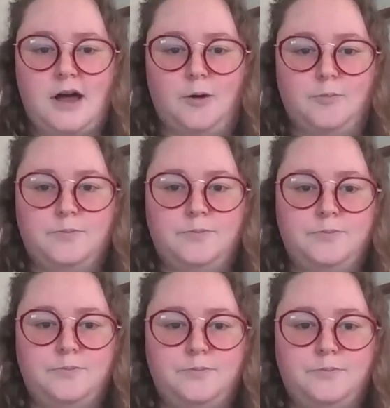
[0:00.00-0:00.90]
Um,
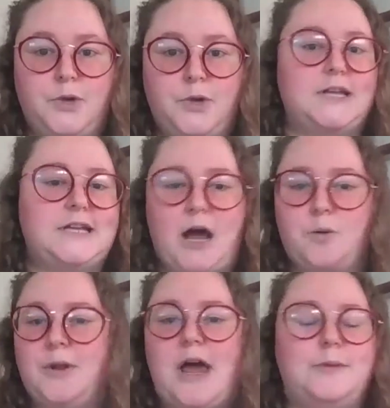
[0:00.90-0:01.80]
but
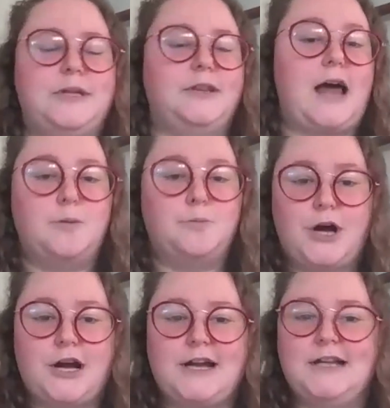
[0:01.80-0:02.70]
yeah, I mean,
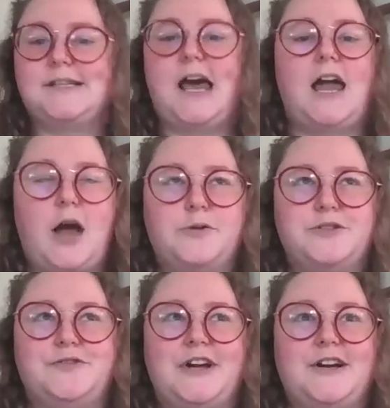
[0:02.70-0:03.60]
libraries, I
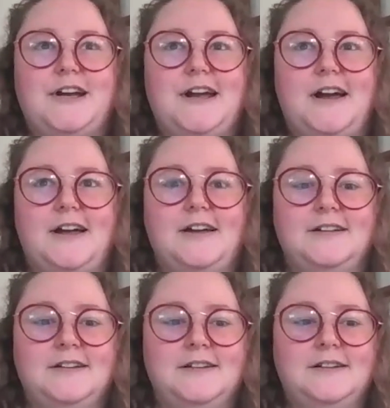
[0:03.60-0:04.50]
was very
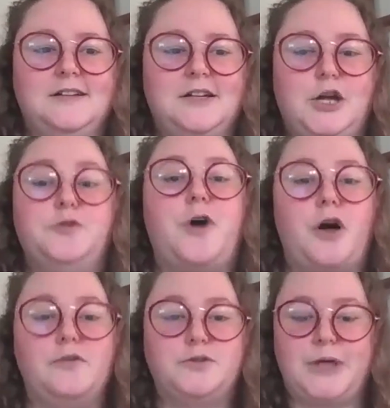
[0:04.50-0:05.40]

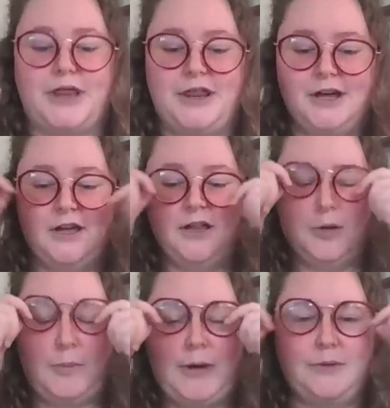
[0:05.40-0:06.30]
involved with
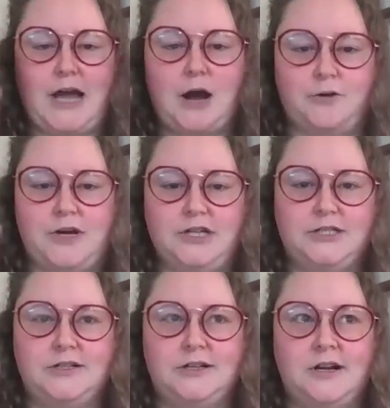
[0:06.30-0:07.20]
the public
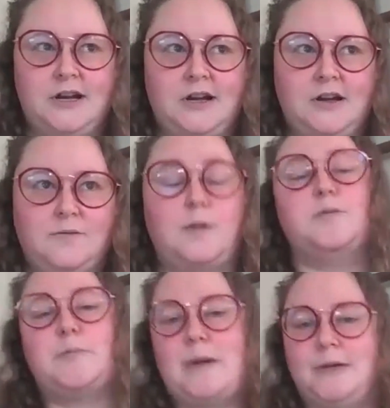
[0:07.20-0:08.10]
outreach
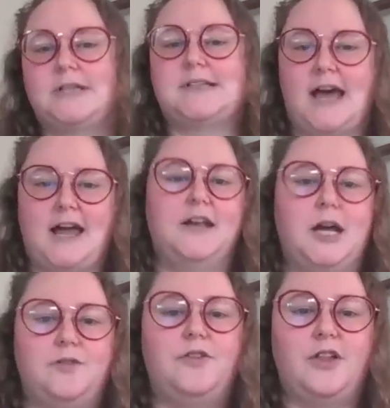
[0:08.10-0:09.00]
from the public side
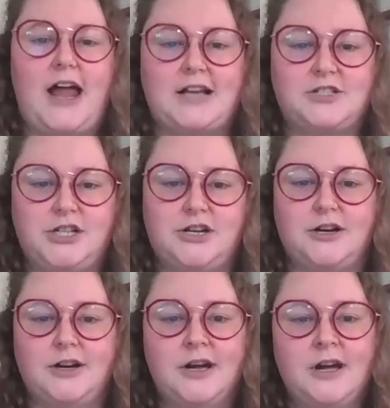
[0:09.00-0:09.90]
of the last
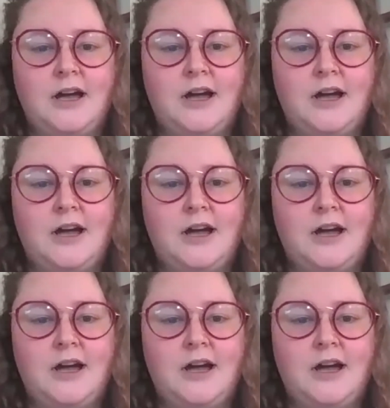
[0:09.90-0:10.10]
year